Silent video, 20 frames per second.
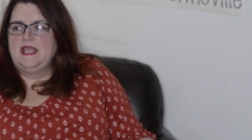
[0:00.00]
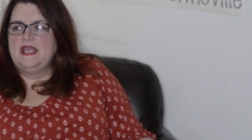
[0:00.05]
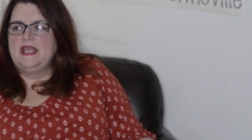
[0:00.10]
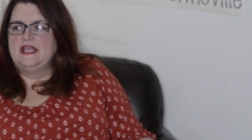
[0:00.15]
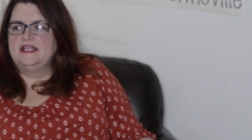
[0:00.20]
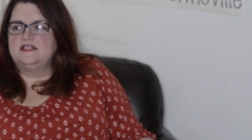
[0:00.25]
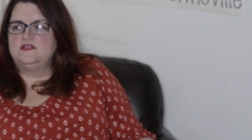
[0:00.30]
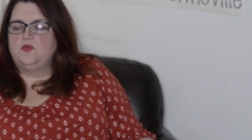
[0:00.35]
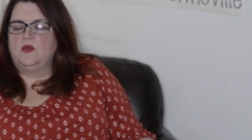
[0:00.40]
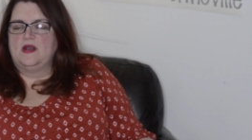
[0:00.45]

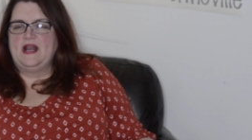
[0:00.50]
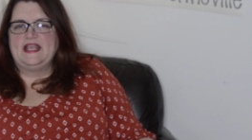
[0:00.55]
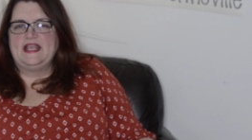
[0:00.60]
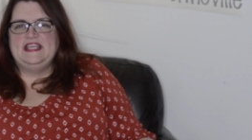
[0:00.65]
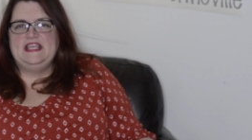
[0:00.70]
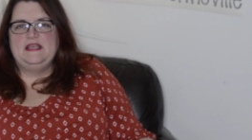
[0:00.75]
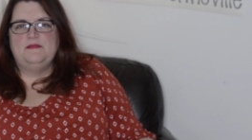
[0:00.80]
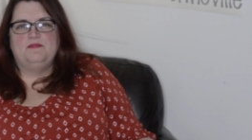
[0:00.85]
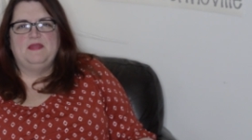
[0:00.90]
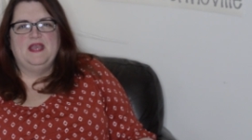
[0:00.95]
It's one I
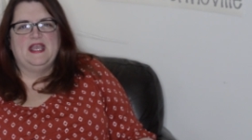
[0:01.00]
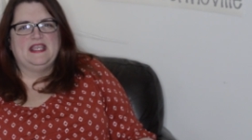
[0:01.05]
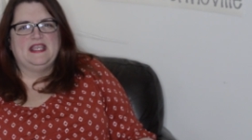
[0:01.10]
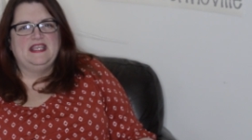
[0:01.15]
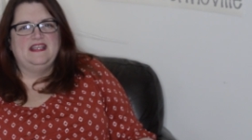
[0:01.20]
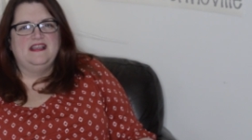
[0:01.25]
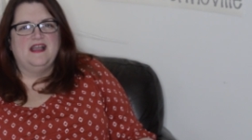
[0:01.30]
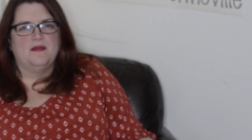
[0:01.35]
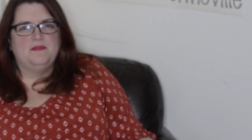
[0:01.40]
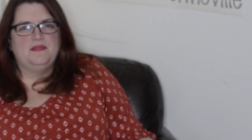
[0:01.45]
keep
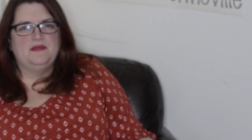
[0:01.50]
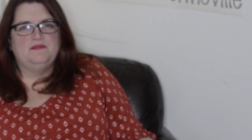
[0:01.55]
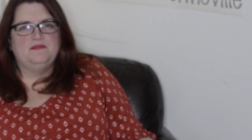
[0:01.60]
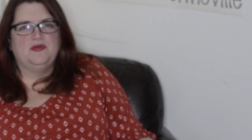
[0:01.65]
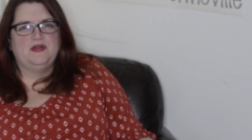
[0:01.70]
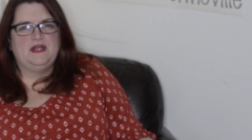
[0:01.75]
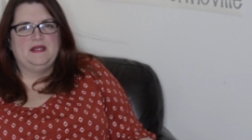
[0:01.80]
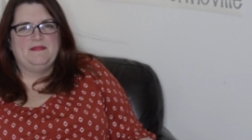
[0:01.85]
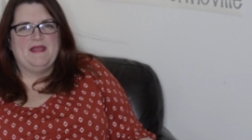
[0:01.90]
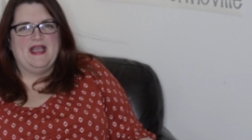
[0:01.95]
picking up and
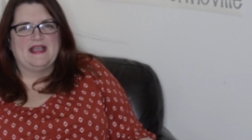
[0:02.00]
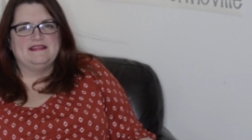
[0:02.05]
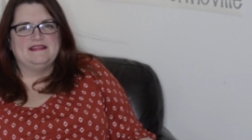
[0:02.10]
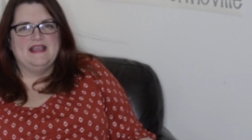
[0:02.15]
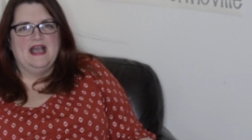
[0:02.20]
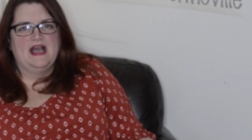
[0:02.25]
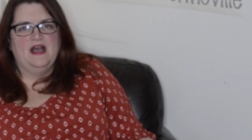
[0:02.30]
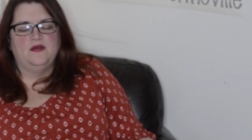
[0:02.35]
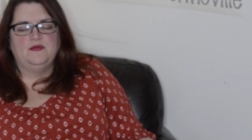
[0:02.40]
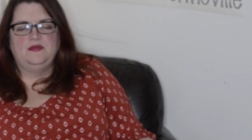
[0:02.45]
putting back
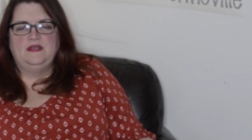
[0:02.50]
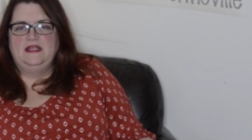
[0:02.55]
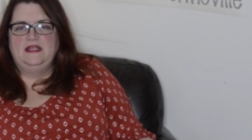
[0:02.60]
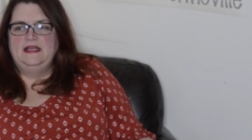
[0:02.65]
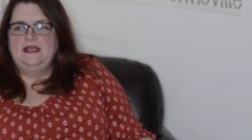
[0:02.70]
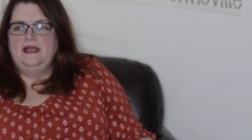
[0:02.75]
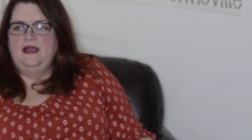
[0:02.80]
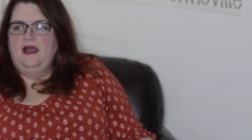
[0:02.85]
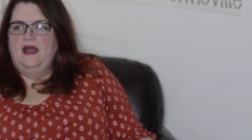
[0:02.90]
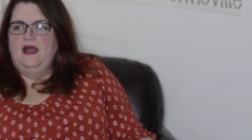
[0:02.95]
down
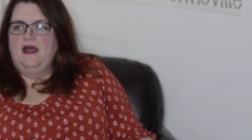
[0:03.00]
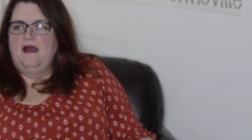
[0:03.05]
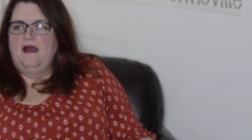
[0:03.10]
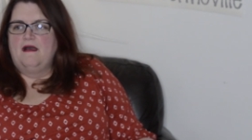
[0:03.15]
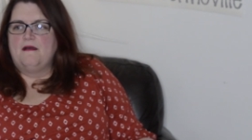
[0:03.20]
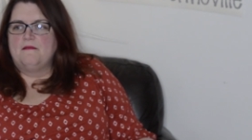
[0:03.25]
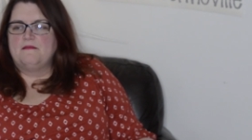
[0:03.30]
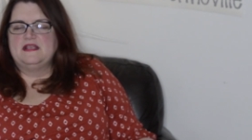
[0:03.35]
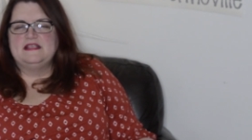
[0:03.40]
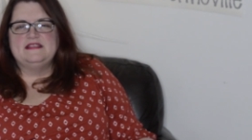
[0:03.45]

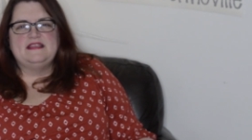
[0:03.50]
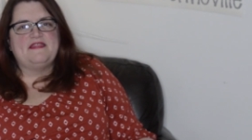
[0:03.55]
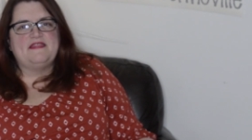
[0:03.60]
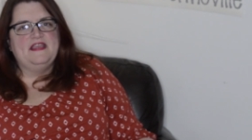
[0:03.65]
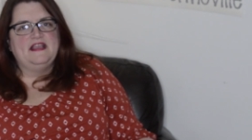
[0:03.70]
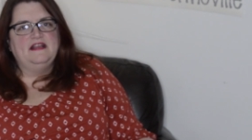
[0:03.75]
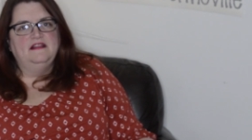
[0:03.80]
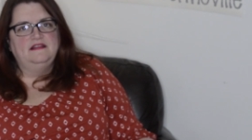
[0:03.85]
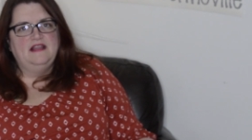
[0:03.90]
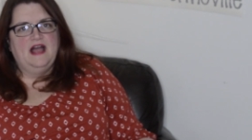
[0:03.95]
because I
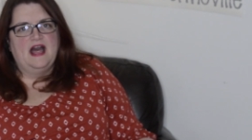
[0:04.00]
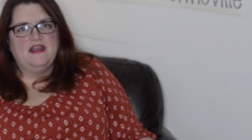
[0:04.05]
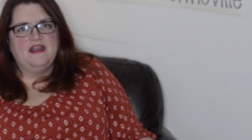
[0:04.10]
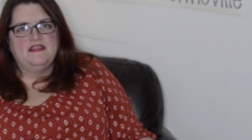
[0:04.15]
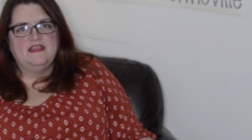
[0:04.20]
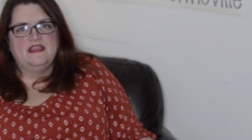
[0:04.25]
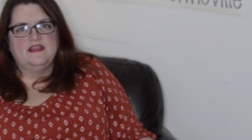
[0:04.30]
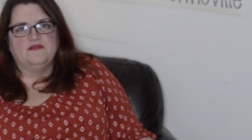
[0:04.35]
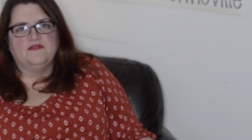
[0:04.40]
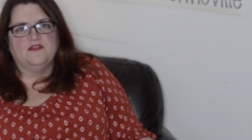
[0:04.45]
think a lot of
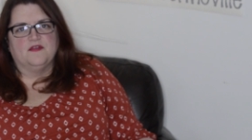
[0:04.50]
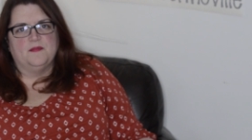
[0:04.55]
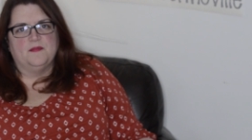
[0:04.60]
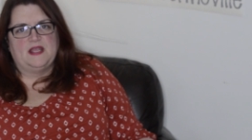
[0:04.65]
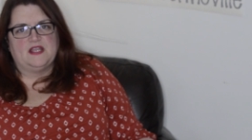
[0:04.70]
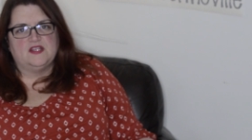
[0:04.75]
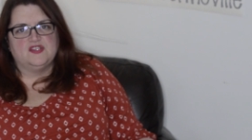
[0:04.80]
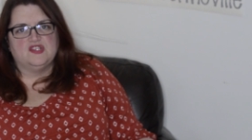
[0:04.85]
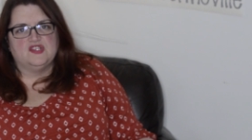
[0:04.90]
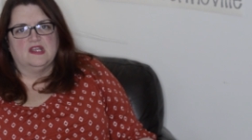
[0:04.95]
the
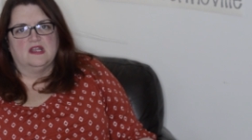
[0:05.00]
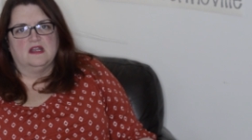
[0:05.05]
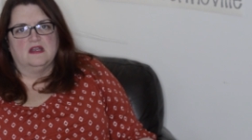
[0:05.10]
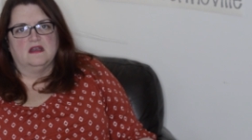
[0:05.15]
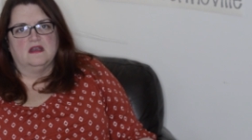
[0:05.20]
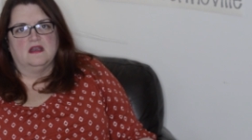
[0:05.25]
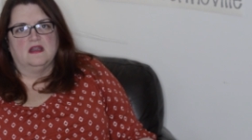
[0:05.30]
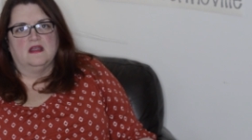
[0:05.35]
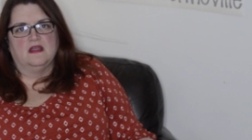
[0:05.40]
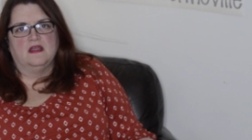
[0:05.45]

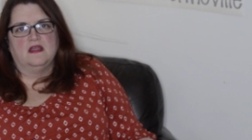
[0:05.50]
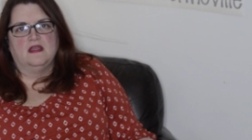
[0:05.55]
information